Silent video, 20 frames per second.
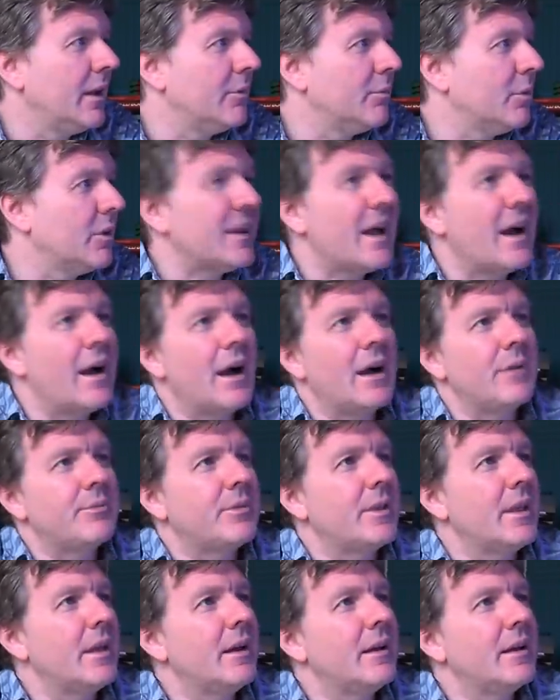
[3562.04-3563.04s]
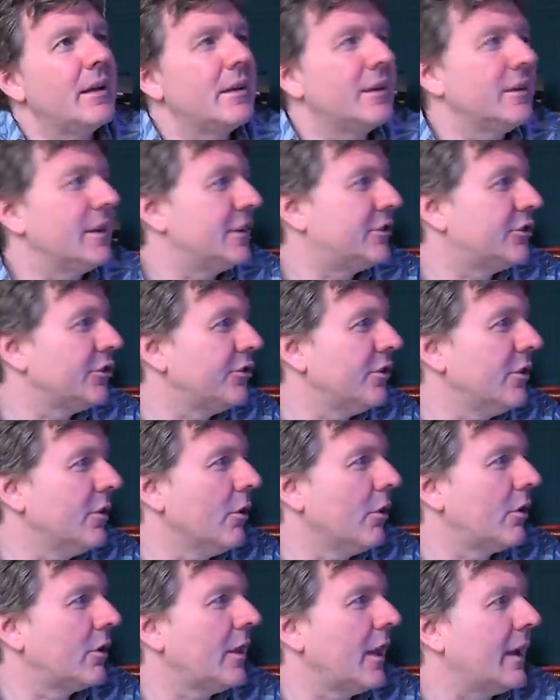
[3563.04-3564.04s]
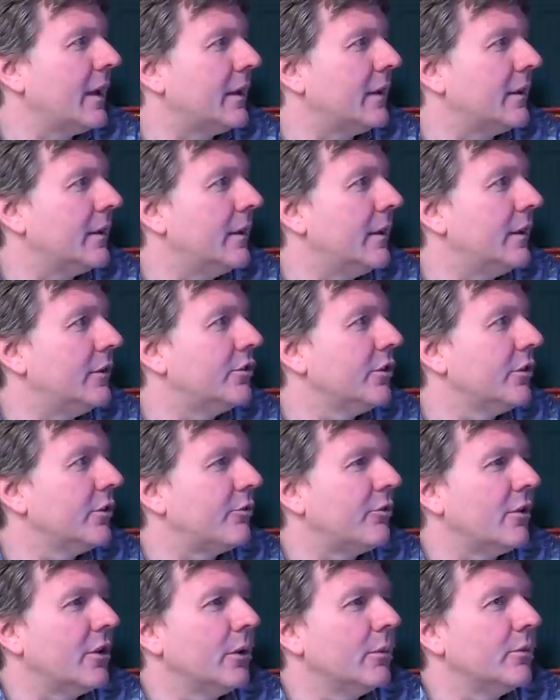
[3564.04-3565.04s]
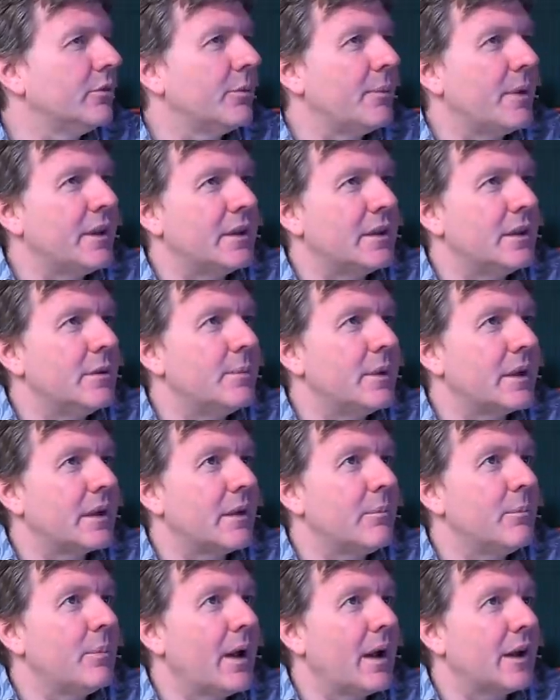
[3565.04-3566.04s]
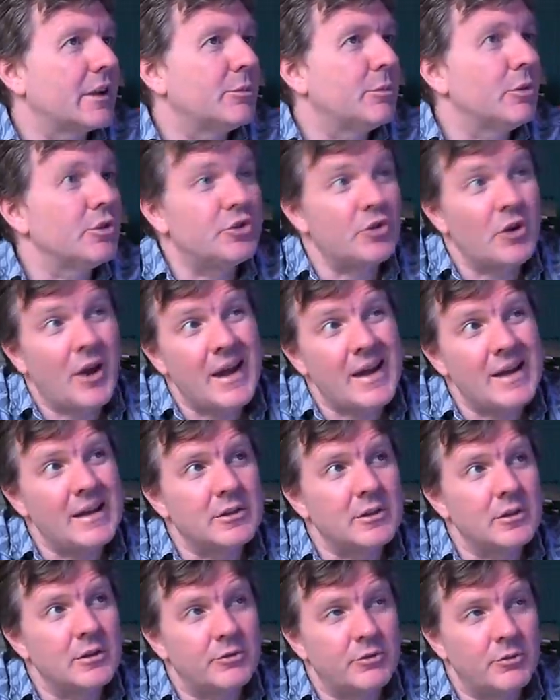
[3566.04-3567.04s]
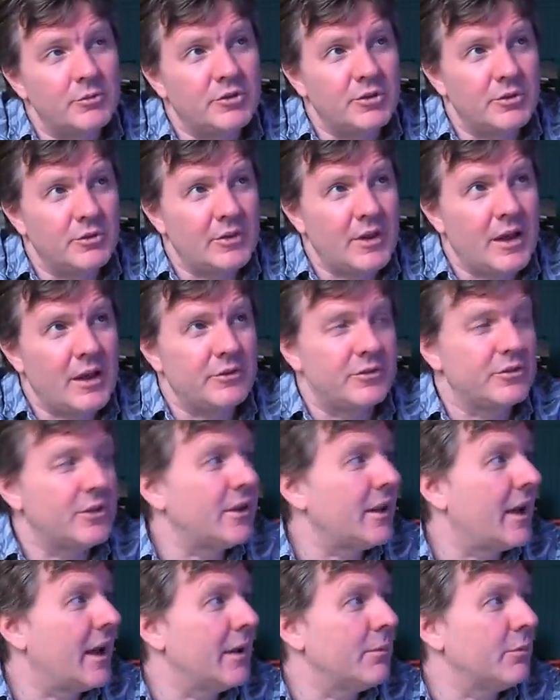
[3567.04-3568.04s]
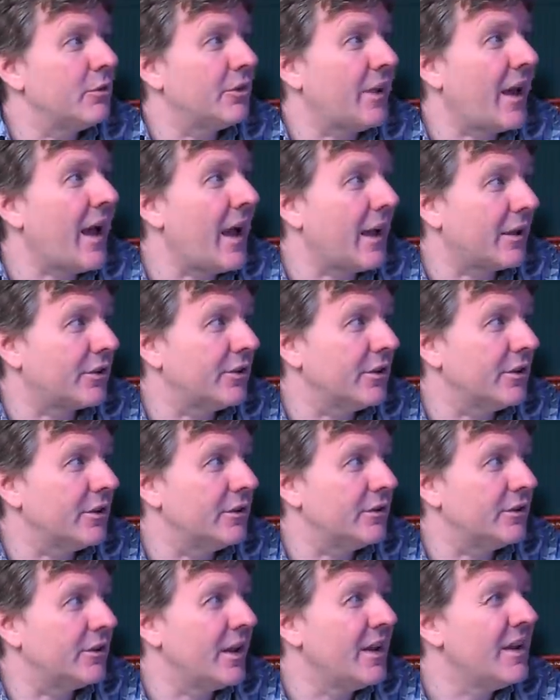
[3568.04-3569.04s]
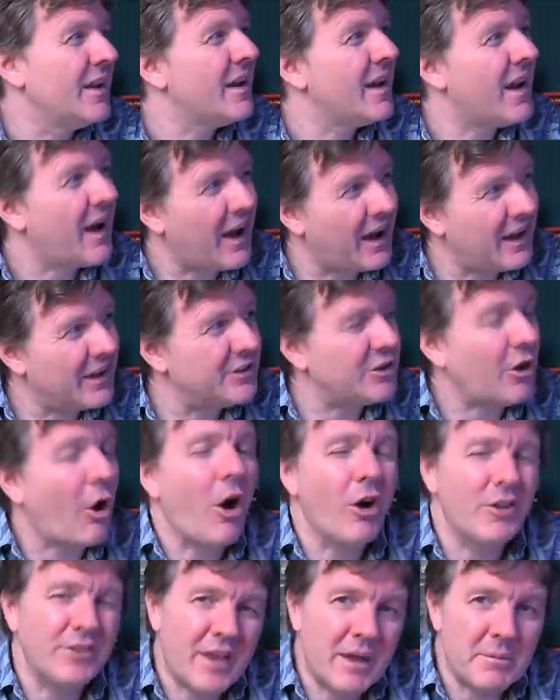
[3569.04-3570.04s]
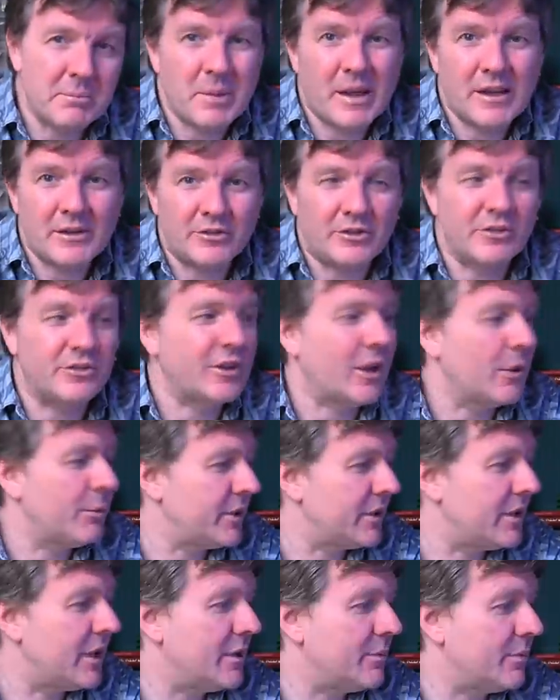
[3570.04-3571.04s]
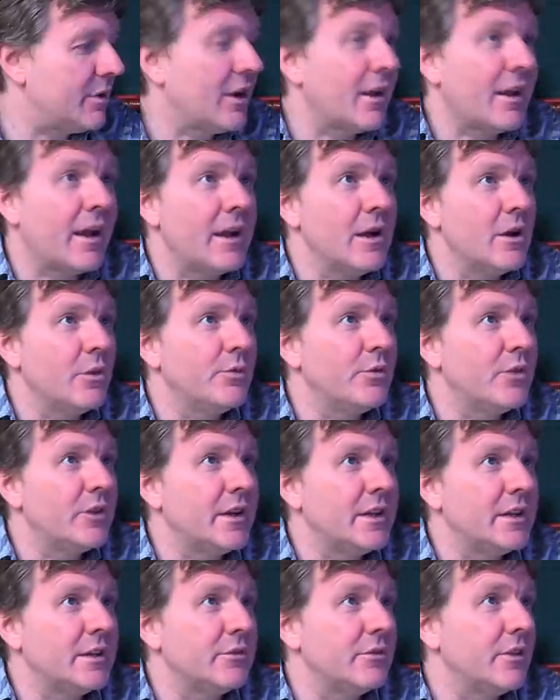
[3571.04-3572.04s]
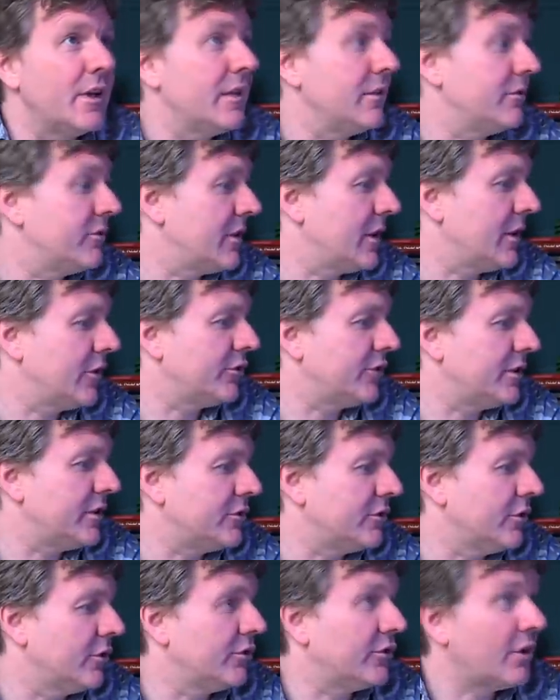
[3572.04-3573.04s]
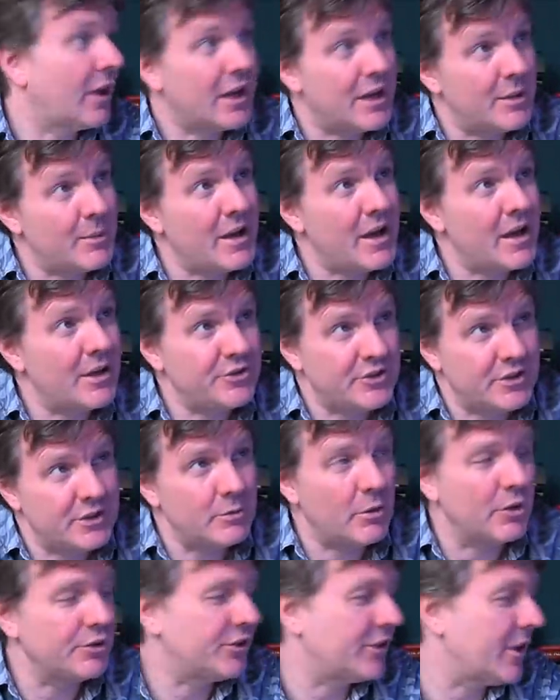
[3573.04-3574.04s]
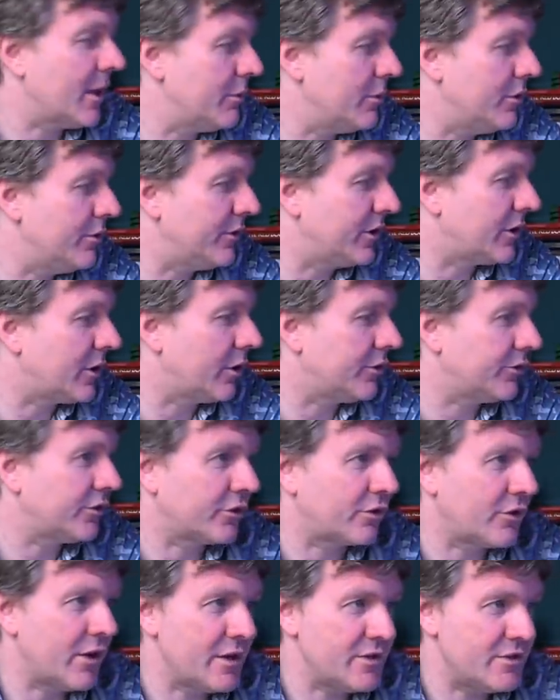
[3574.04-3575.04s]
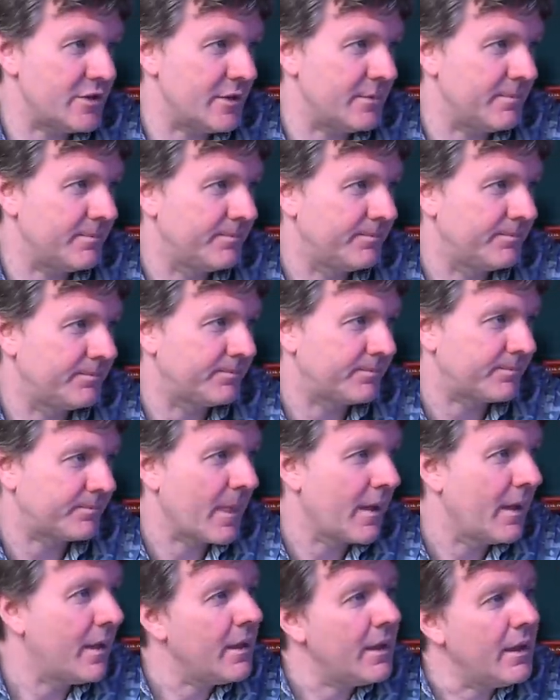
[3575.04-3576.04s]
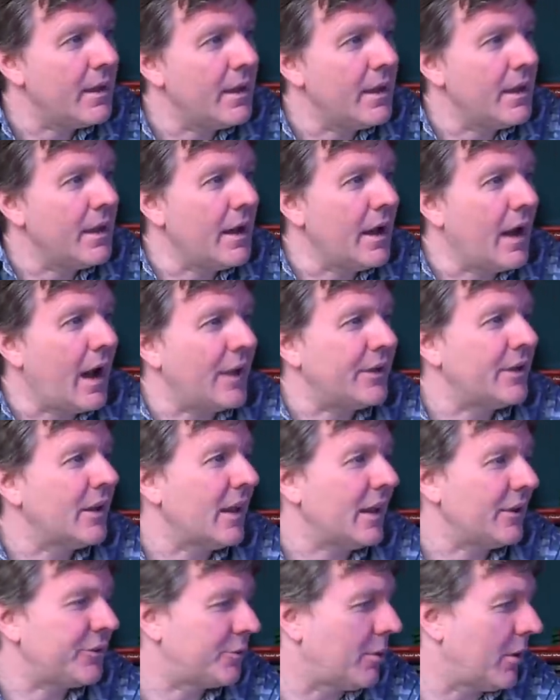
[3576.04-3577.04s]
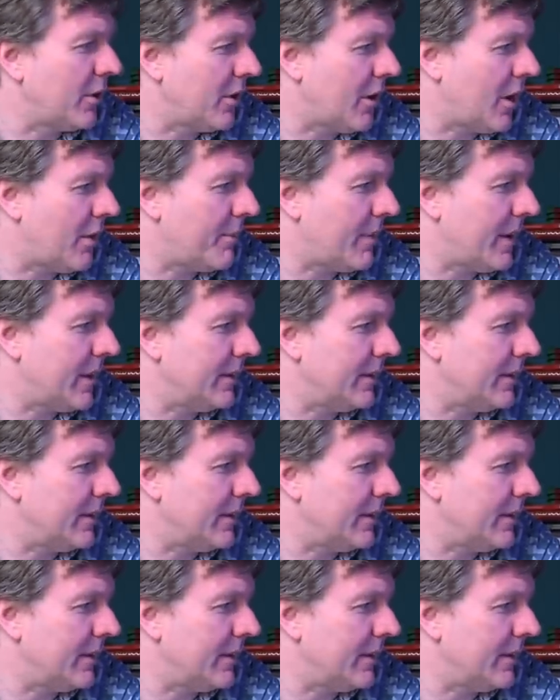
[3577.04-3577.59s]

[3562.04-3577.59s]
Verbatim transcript: but yeah, I, it doesn't look like his other films are making a big impact, but Triangle from two thousand nine was excellent, and on that basis I'll be keeping an eye out for any, anything else he does, and I may actually watch that movie, Consecration. And the last one on my